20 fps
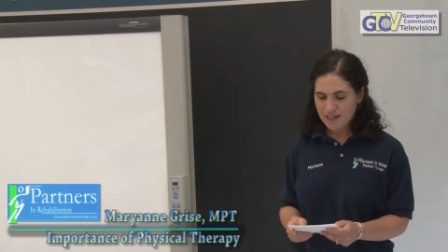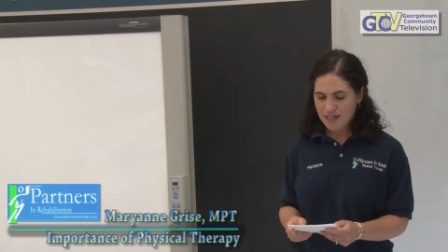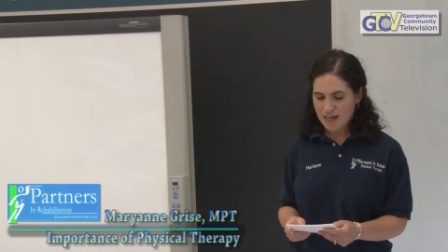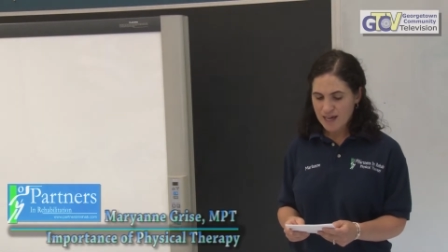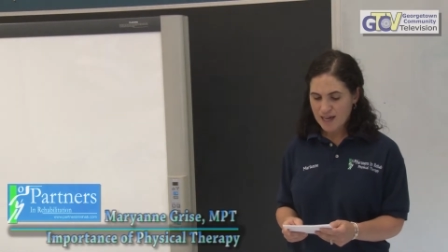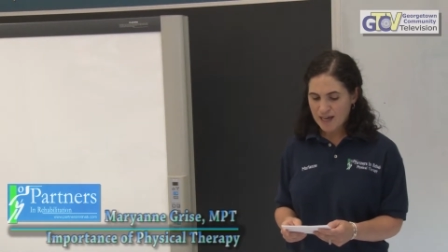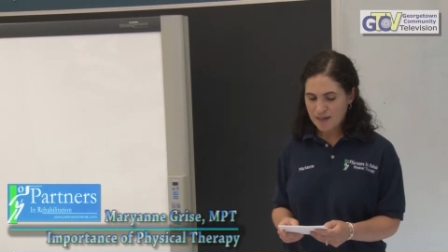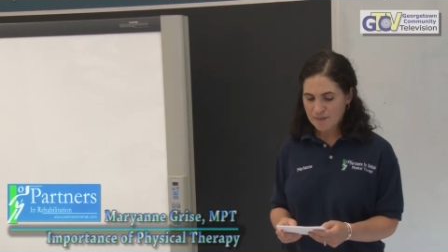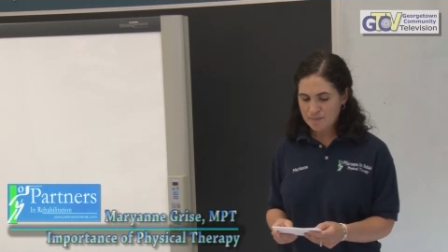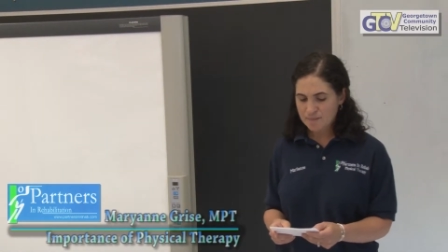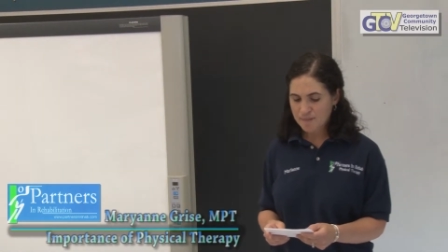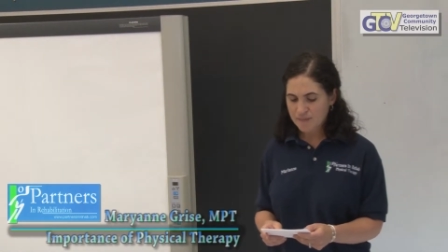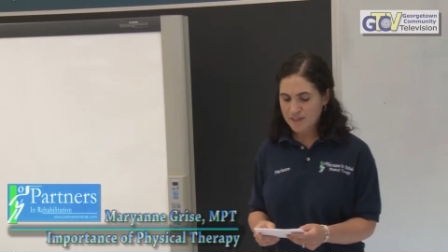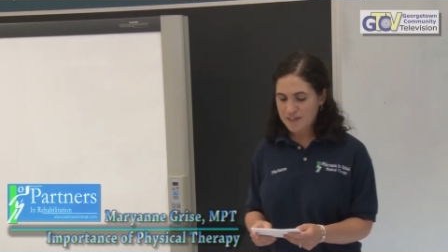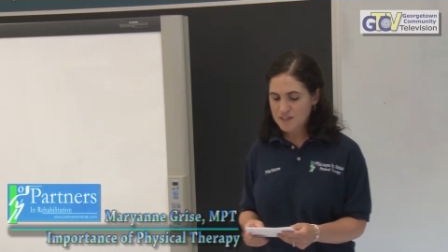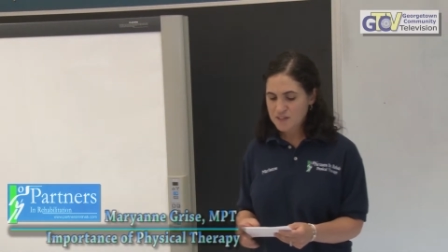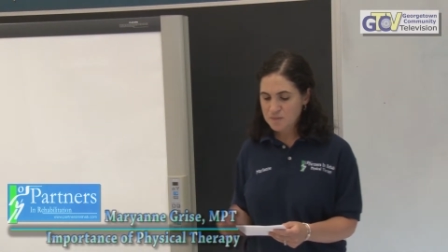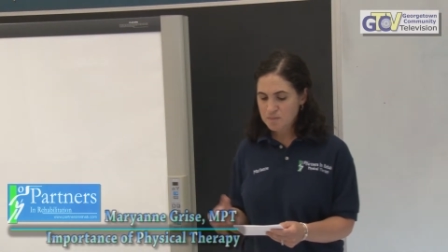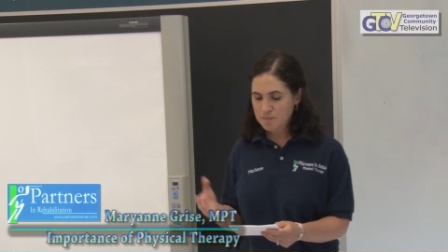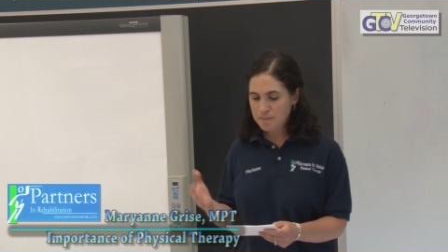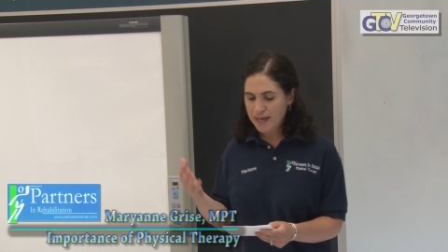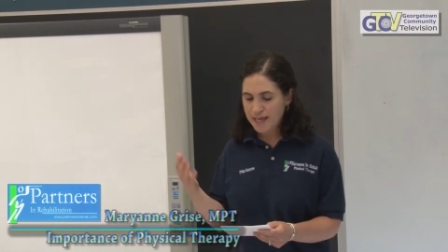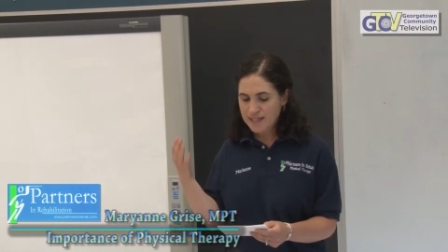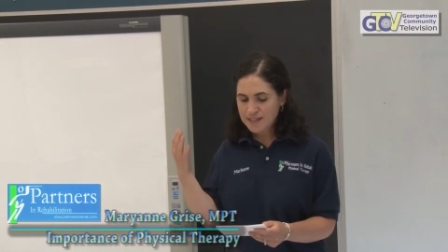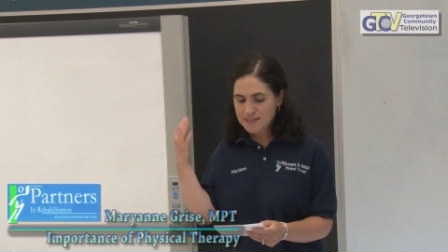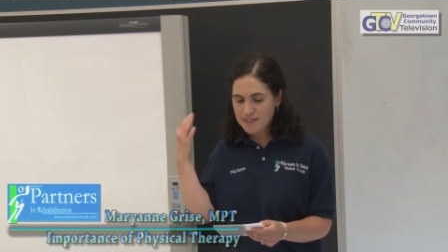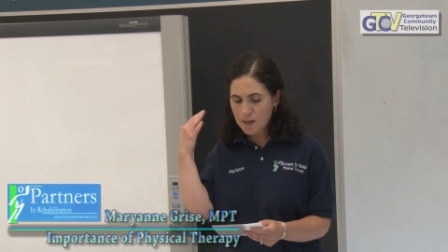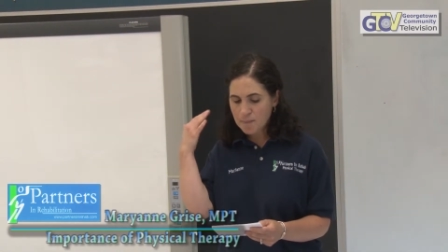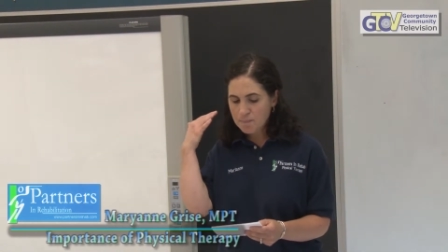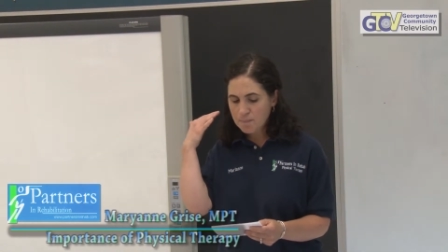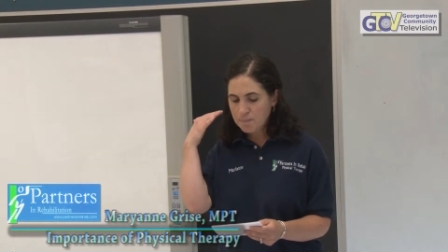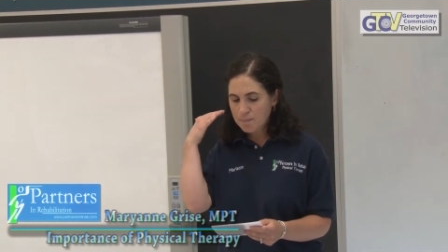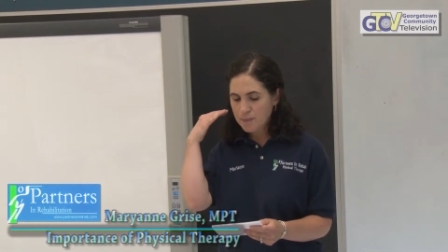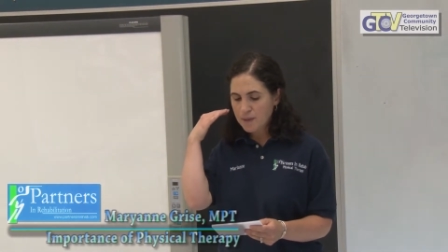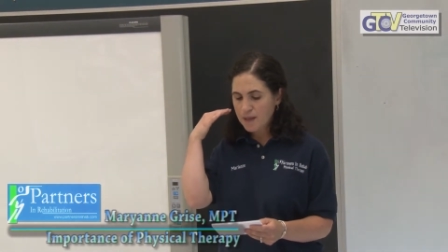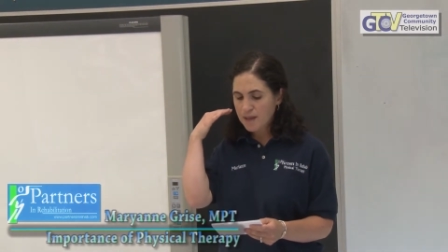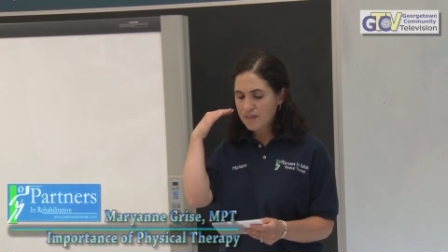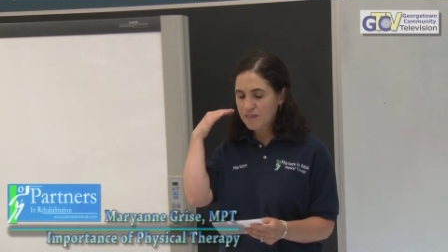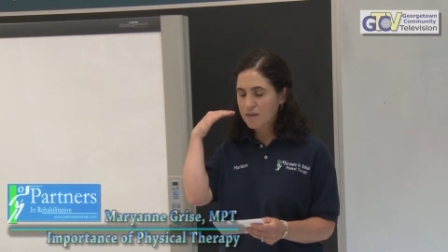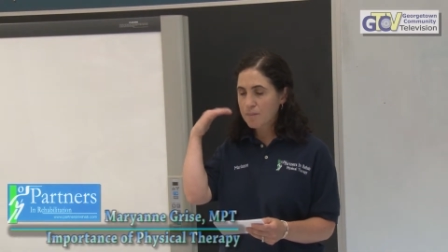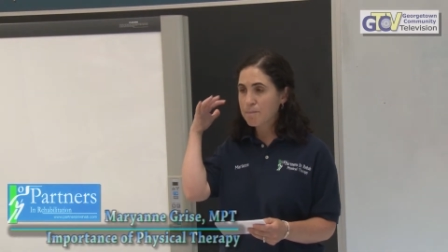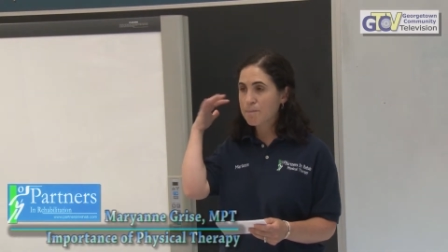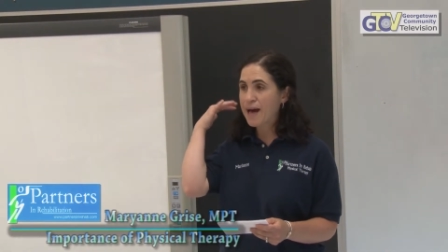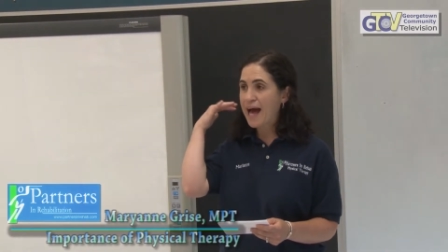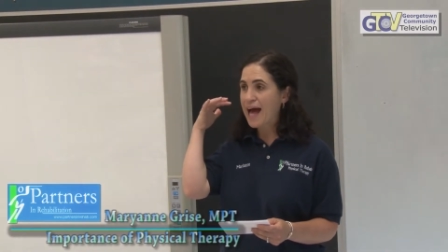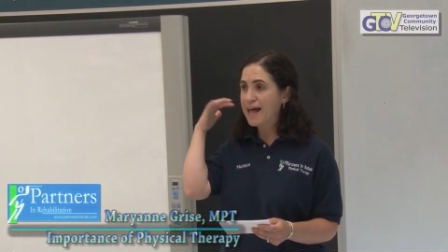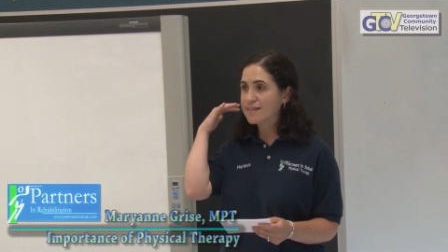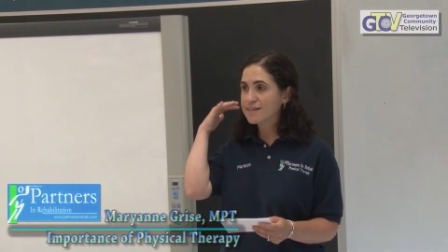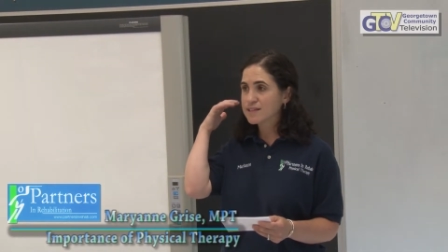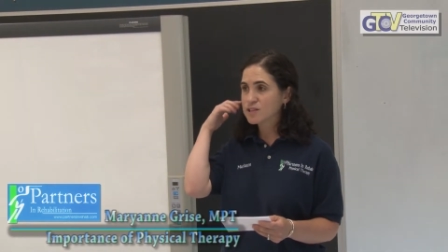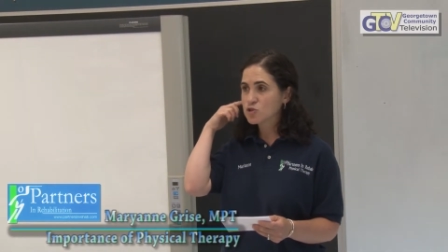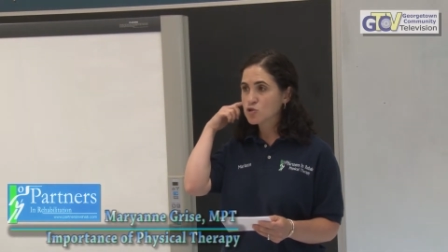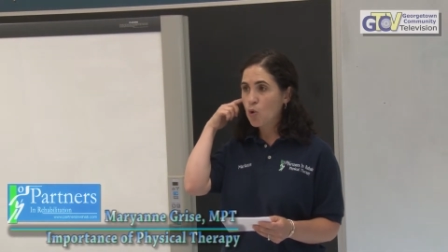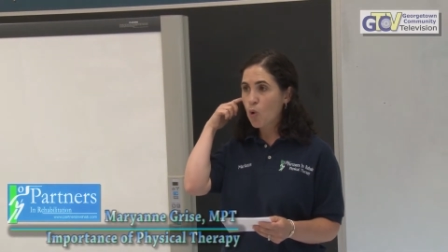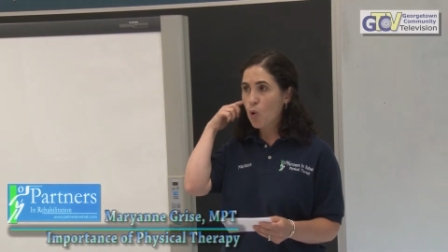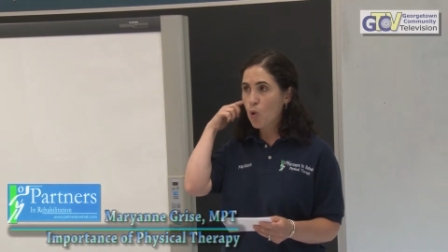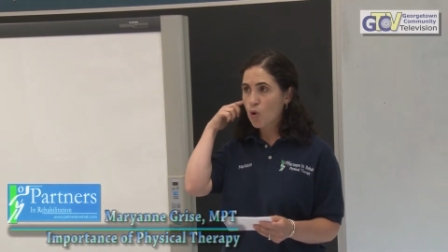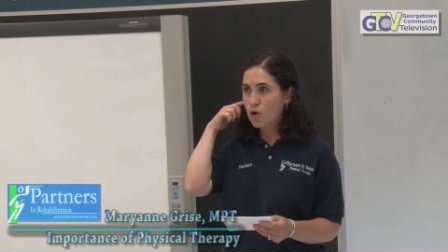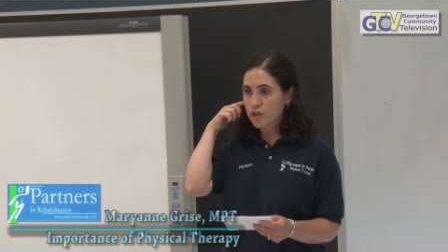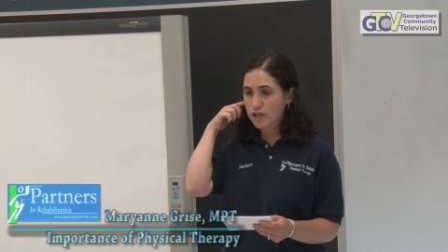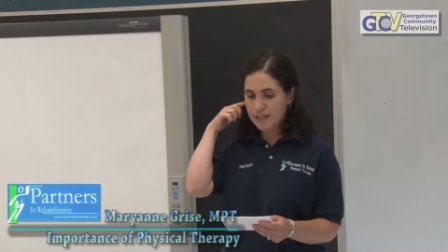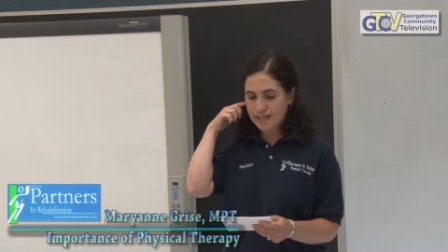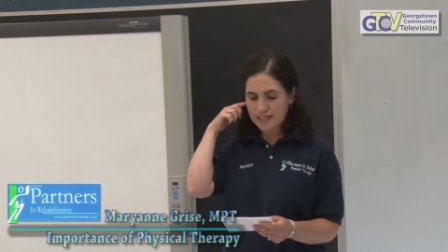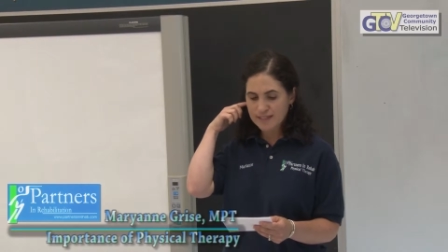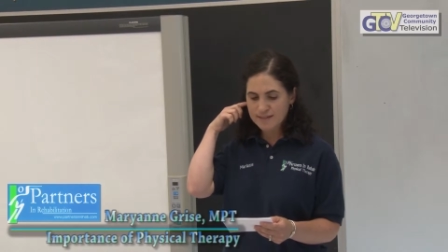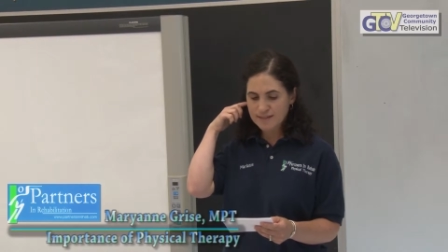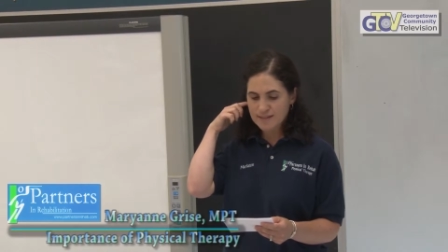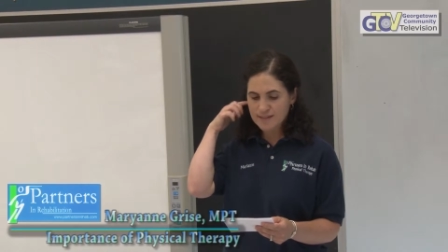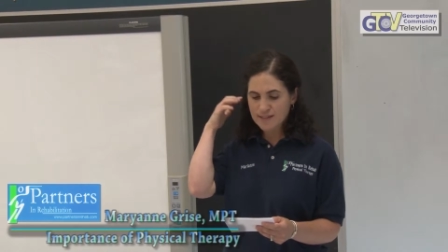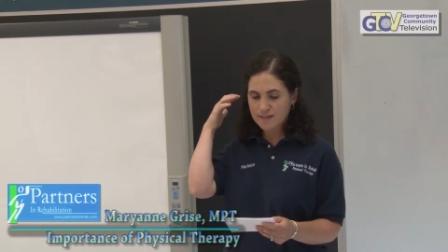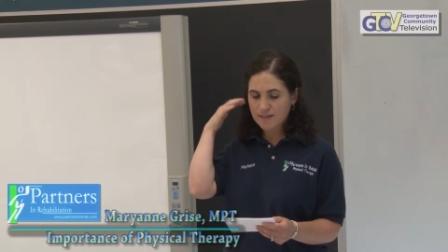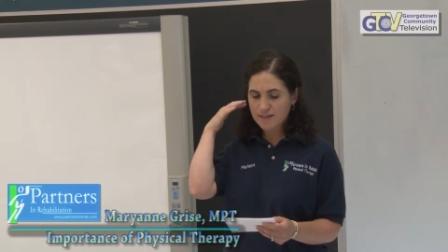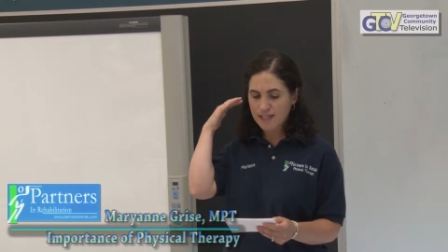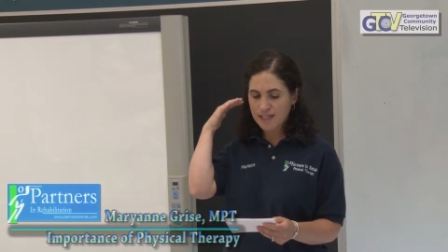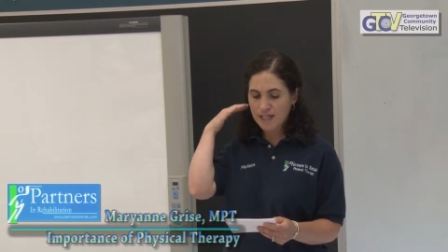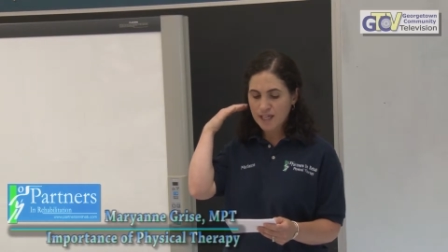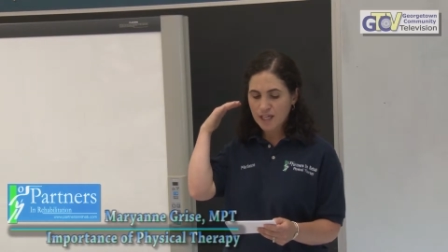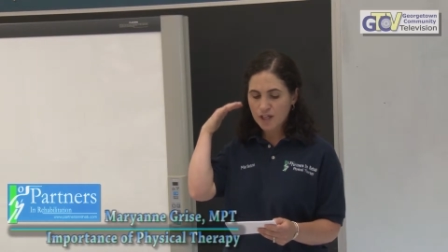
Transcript: Um, this makes up the balance organs in the